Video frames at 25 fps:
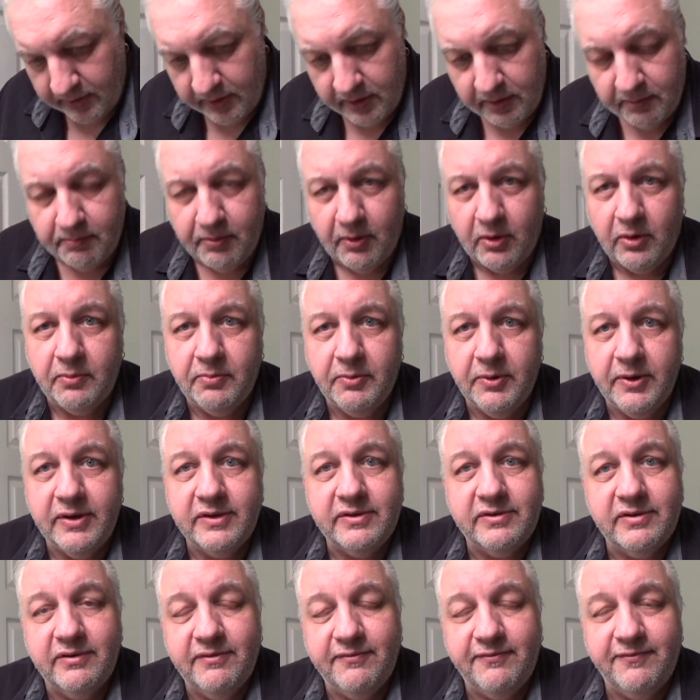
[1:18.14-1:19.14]
in a bowl, bring
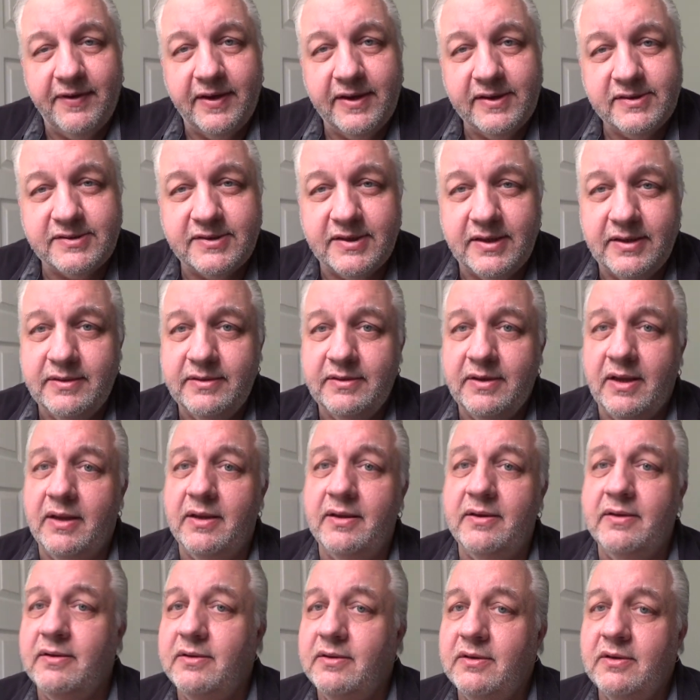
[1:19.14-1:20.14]
it to the face,
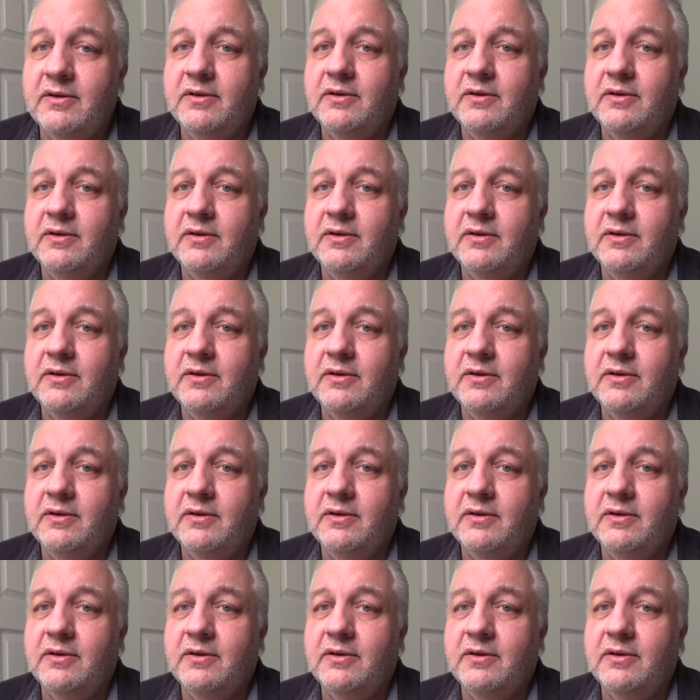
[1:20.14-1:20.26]
and